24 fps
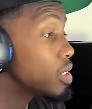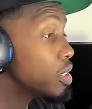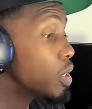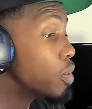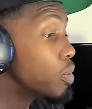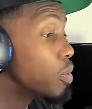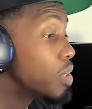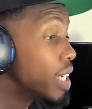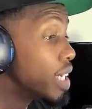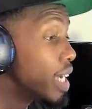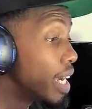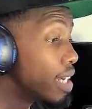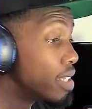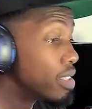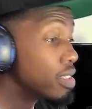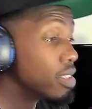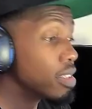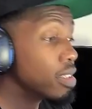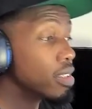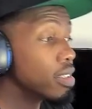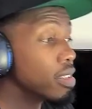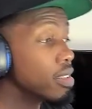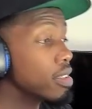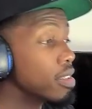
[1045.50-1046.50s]

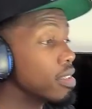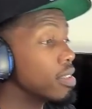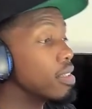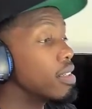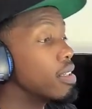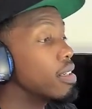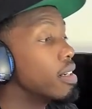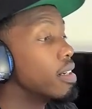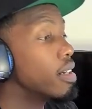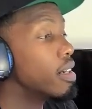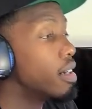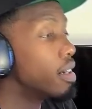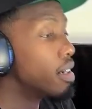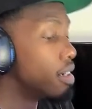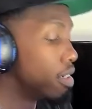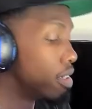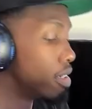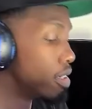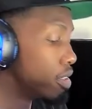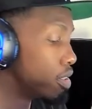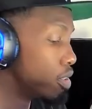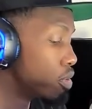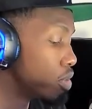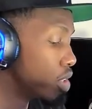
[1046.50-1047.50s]
yes,
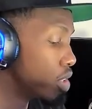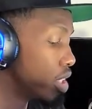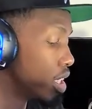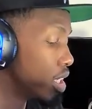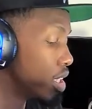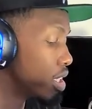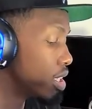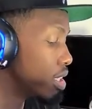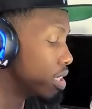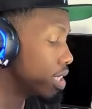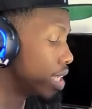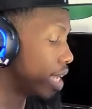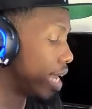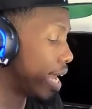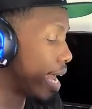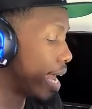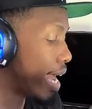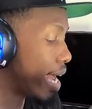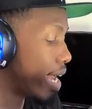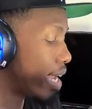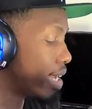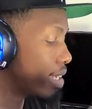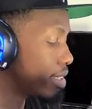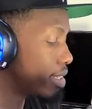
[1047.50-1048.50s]
you can
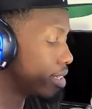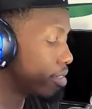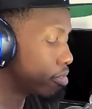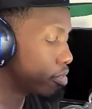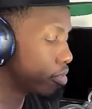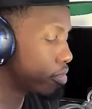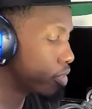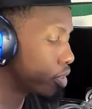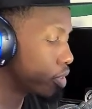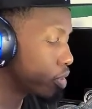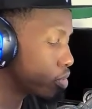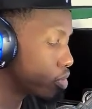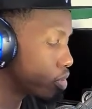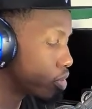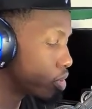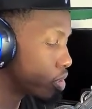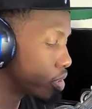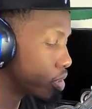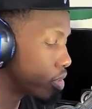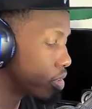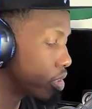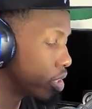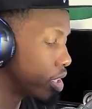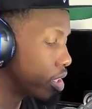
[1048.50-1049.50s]
add different filters
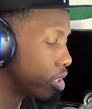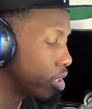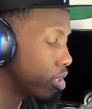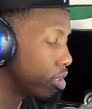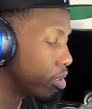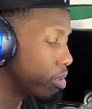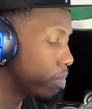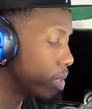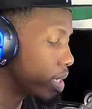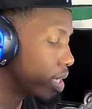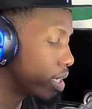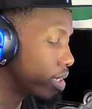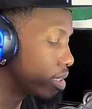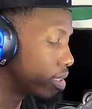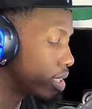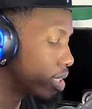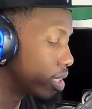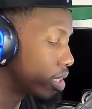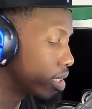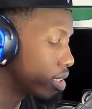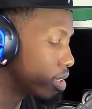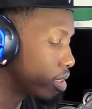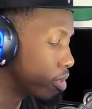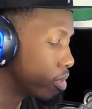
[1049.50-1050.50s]
on here by
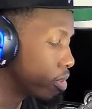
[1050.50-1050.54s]
clicking on